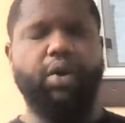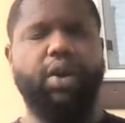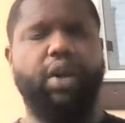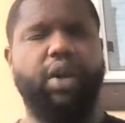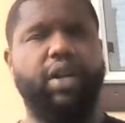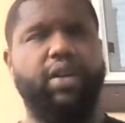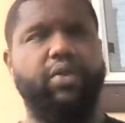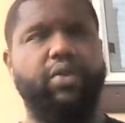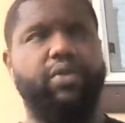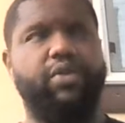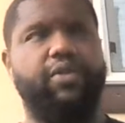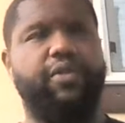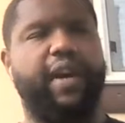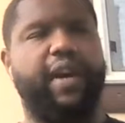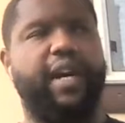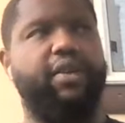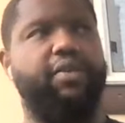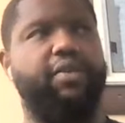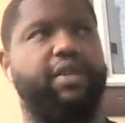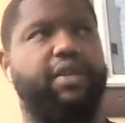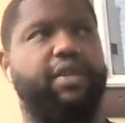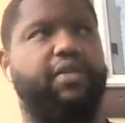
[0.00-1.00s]
Oh no,
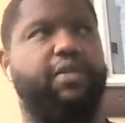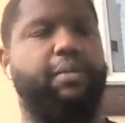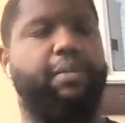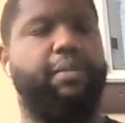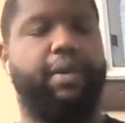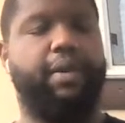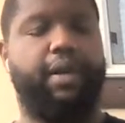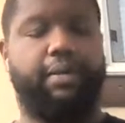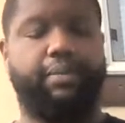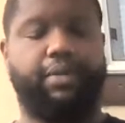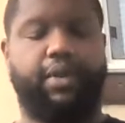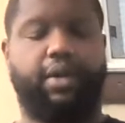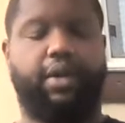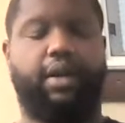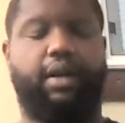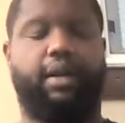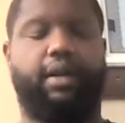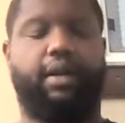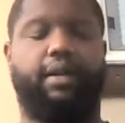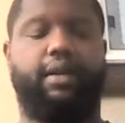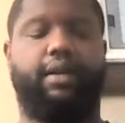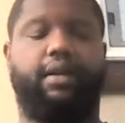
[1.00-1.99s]
he was Finals MVP. I'm
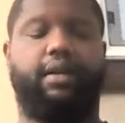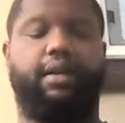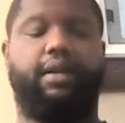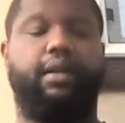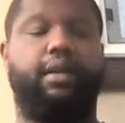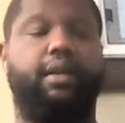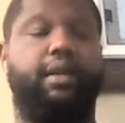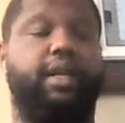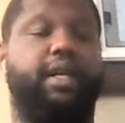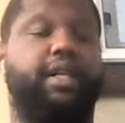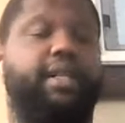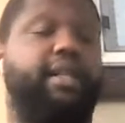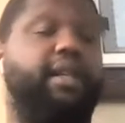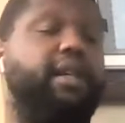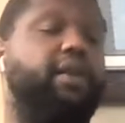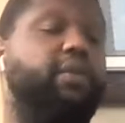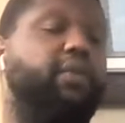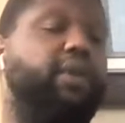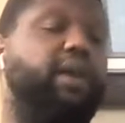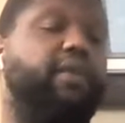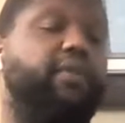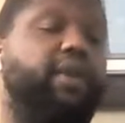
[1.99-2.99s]
sorry, because he
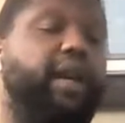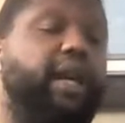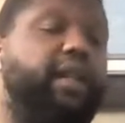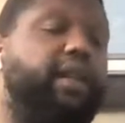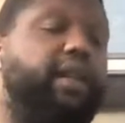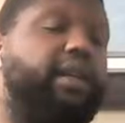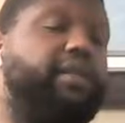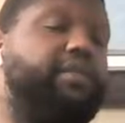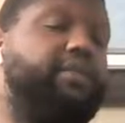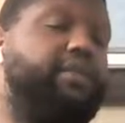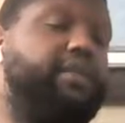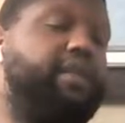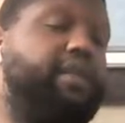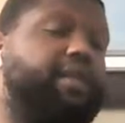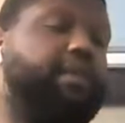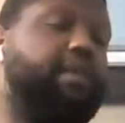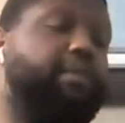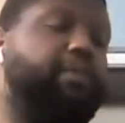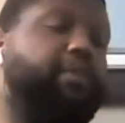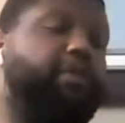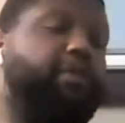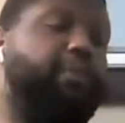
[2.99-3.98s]
didn't win regular
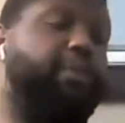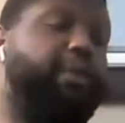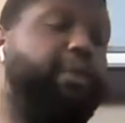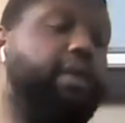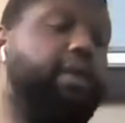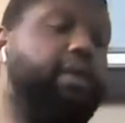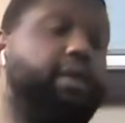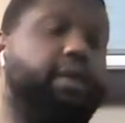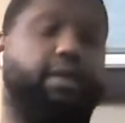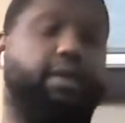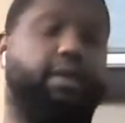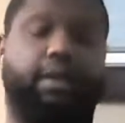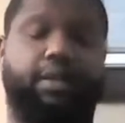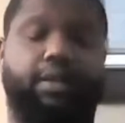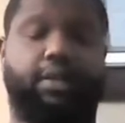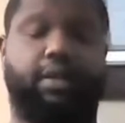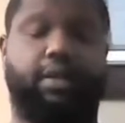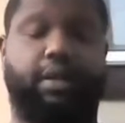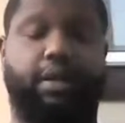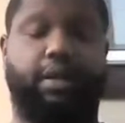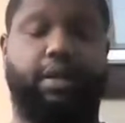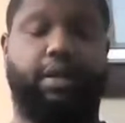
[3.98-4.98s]
season MVP
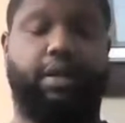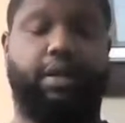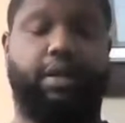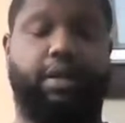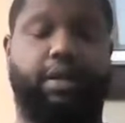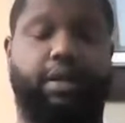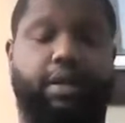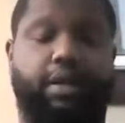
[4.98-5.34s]
this year.